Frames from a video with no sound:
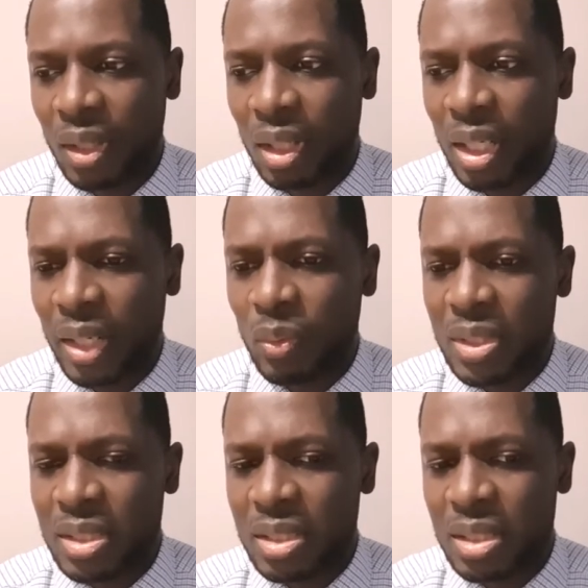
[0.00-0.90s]
I
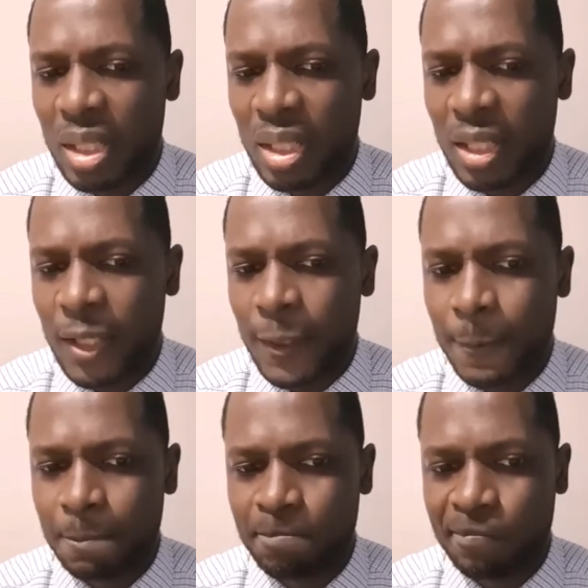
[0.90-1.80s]
was
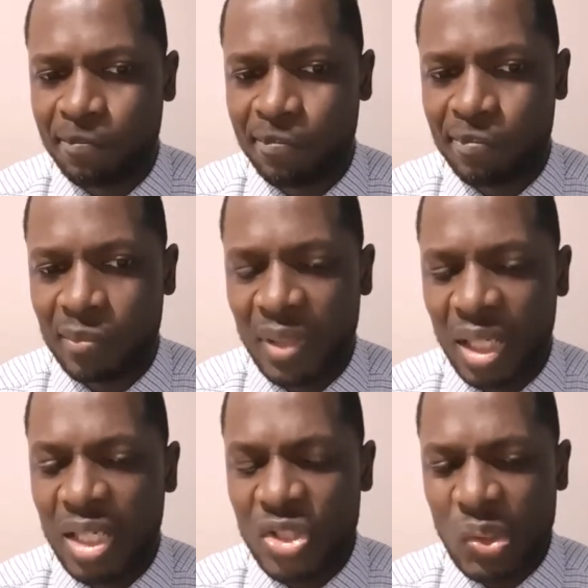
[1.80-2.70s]

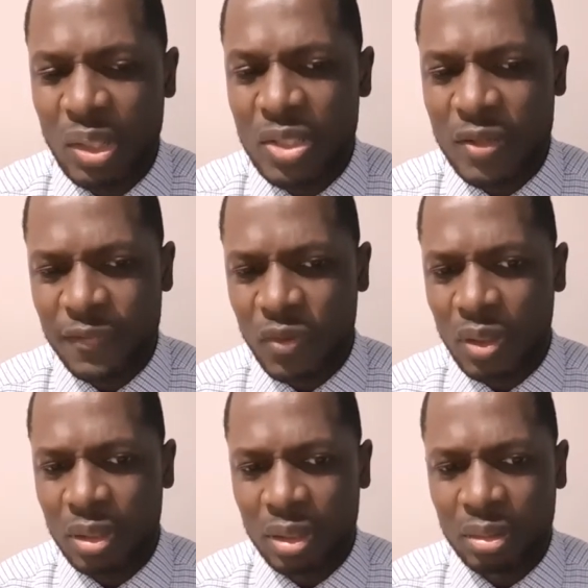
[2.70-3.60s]
in Toronto
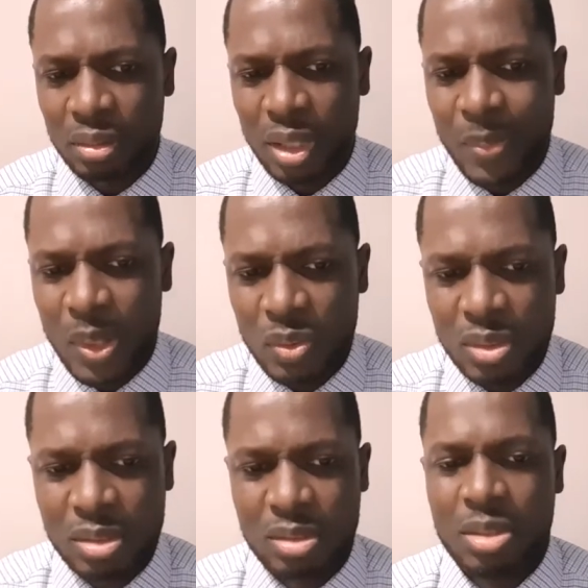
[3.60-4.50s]
for
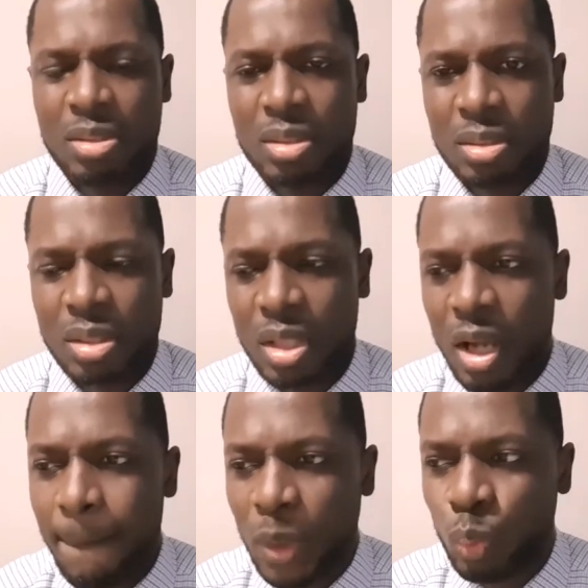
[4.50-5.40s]
about a
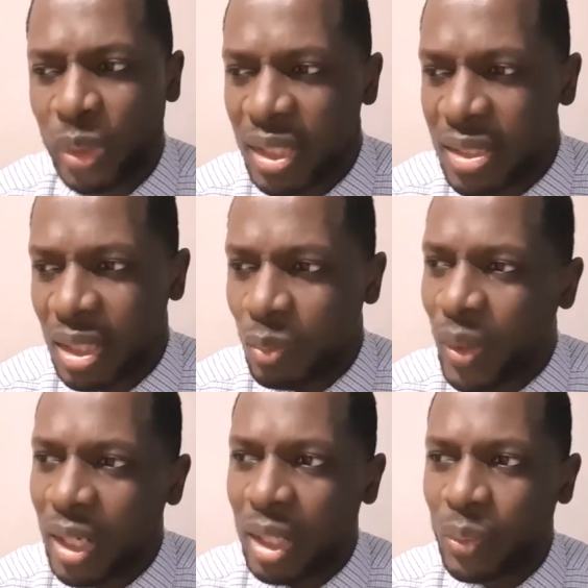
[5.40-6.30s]
couple of weeks, and
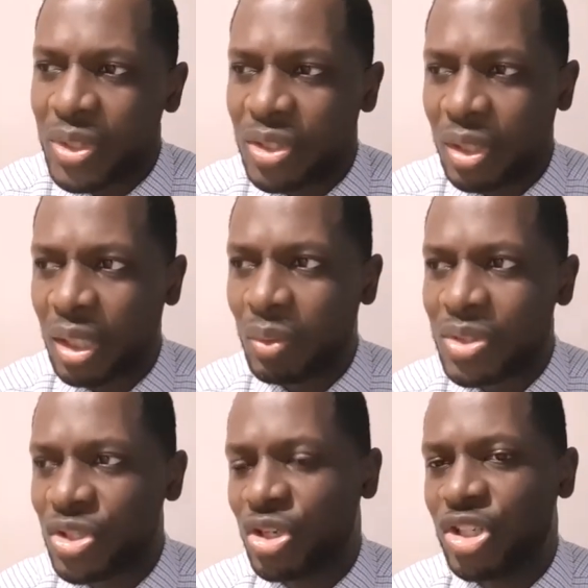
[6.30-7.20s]
while I was there, I was
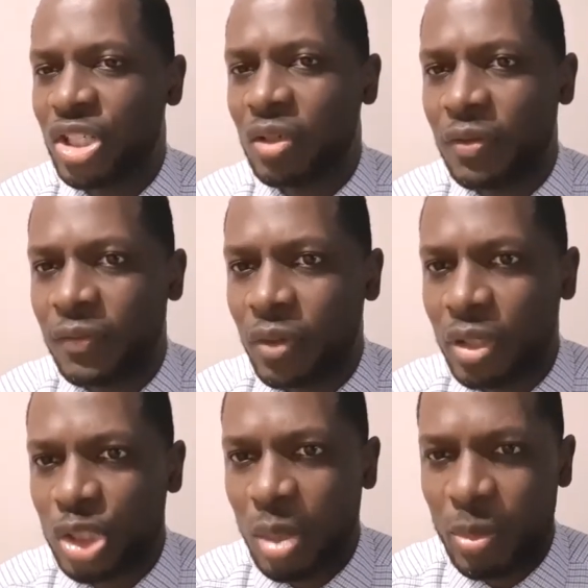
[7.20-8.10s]
searching out for
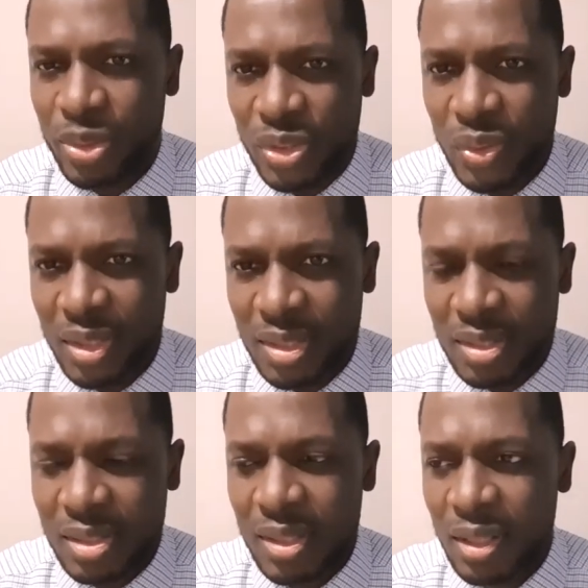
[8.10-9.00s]
job
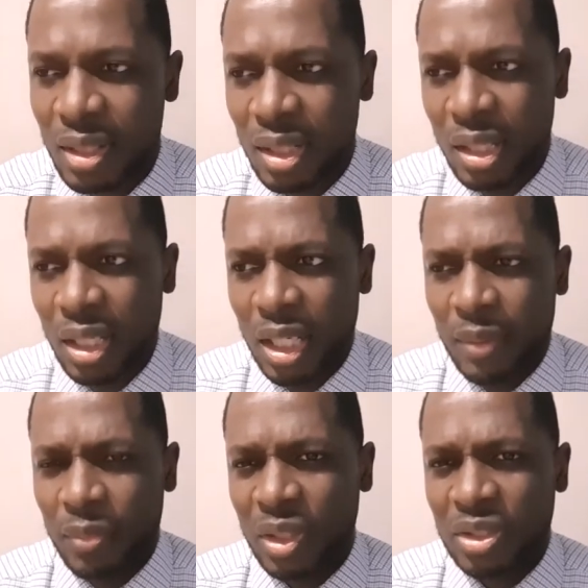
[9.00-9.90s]
opportunities,
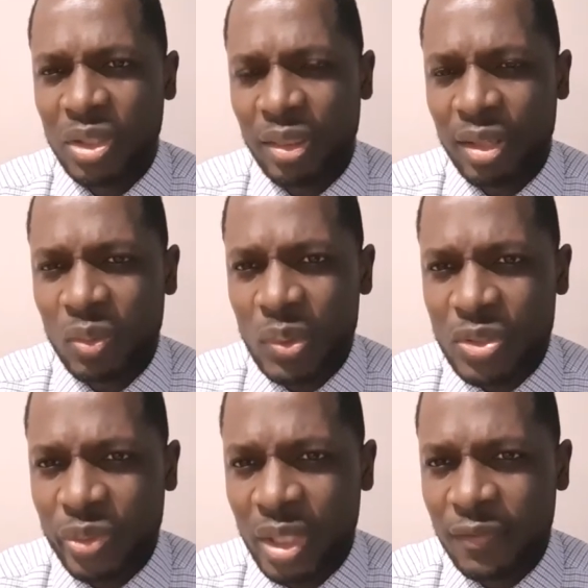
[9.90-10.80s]
but nothing was
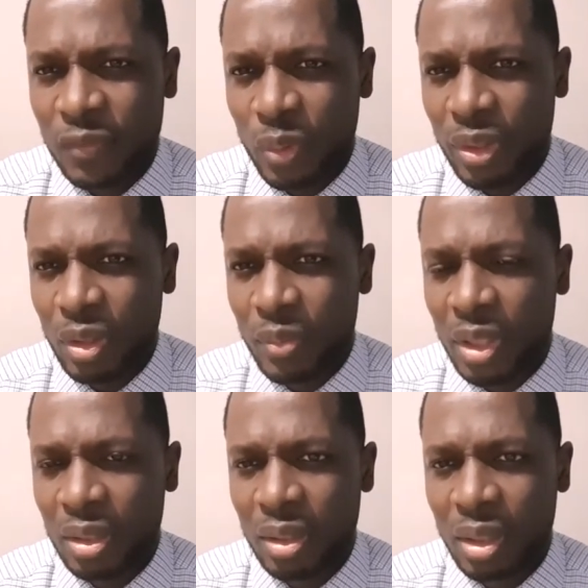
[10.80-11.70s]
really
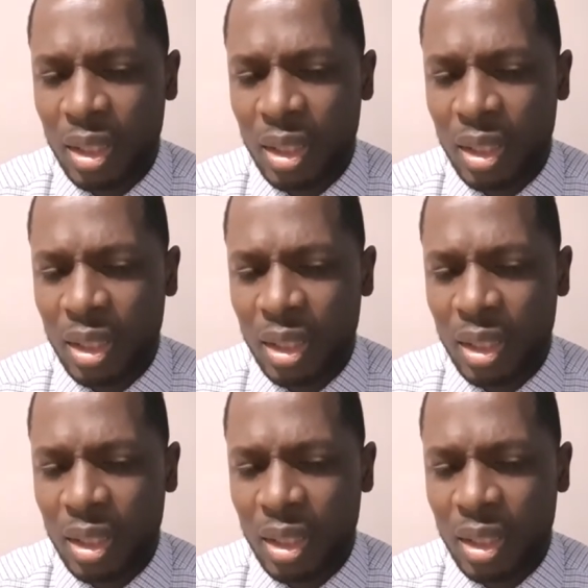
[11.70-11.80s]
forthcoming.